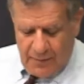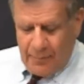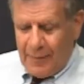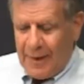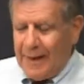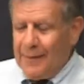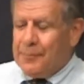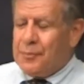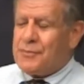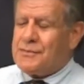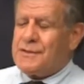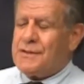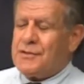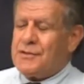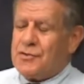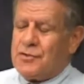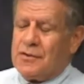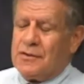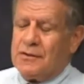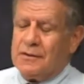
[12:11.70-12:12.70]
My
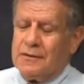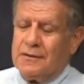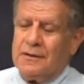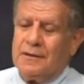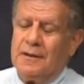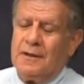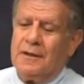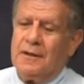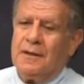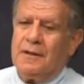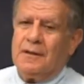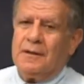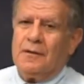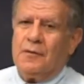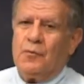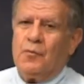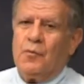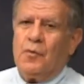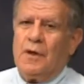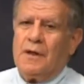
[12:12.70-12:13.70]
position
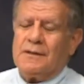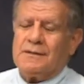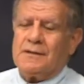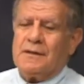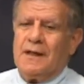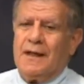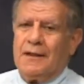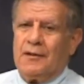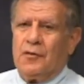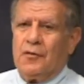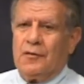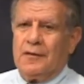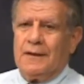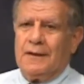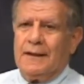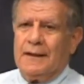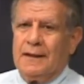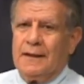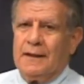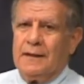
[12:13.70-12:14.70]
was not
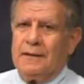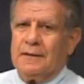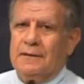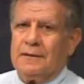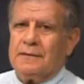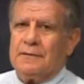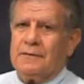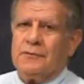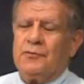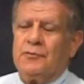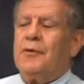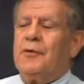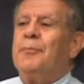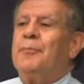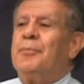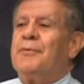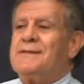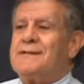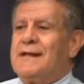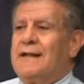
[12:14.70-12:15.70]
only to
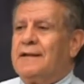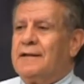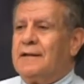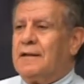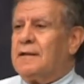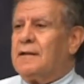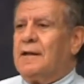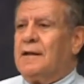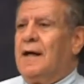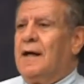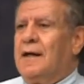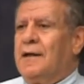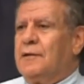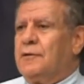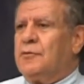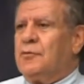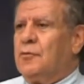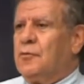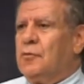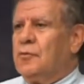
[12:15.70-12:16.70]
represent the
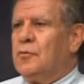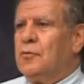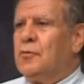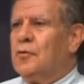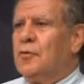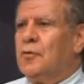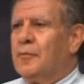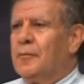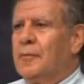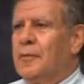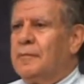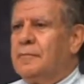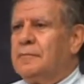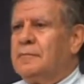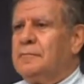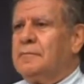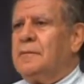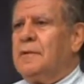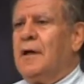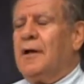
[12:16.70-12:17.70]
client to whom
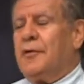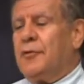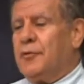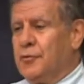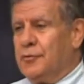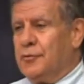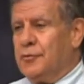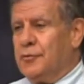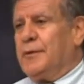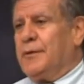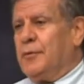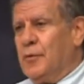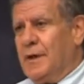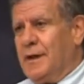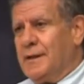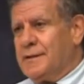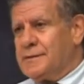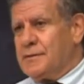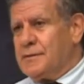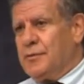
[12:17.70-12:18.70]
our duty
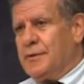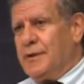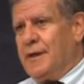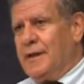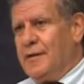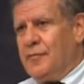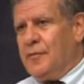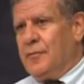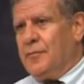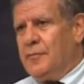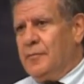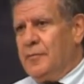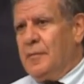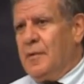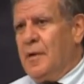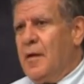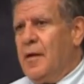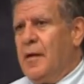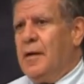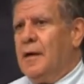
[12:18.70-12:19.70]
was, we gave him
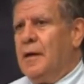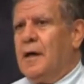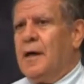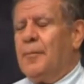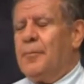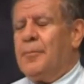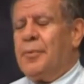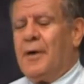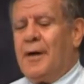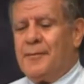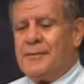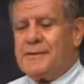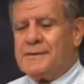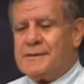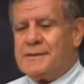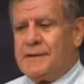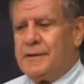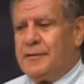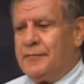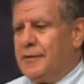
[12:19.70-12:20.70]
our
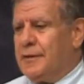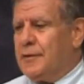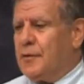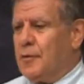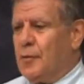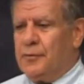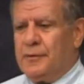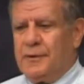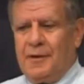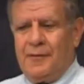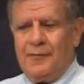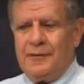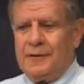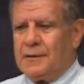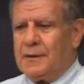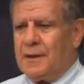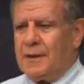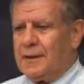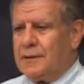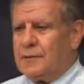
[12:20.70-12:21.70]
promise, even though we
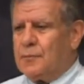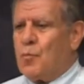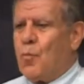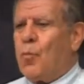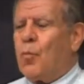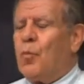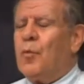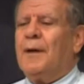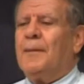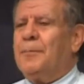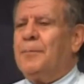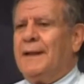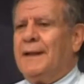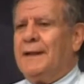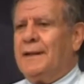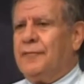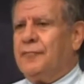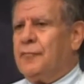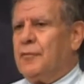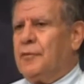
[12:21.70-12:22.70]
never got one
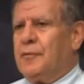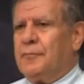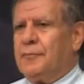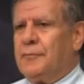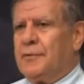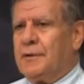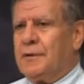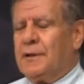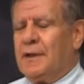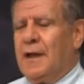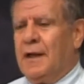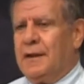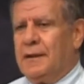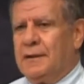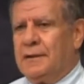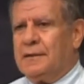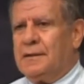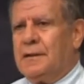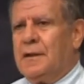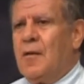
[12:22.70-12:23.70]
penny from the
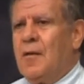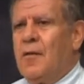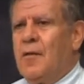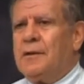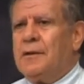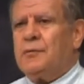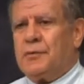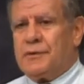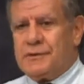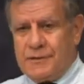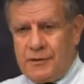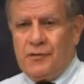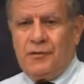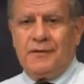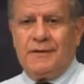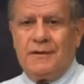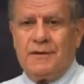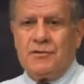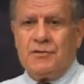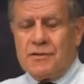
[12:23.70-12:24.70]
client, it was a
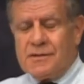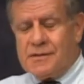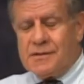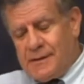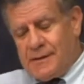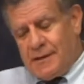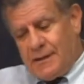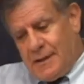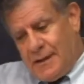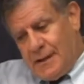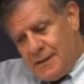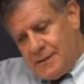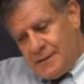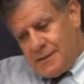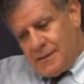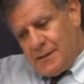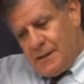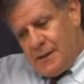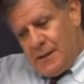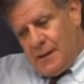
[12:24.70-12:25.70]
contingency
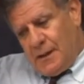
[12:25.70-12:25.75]
case.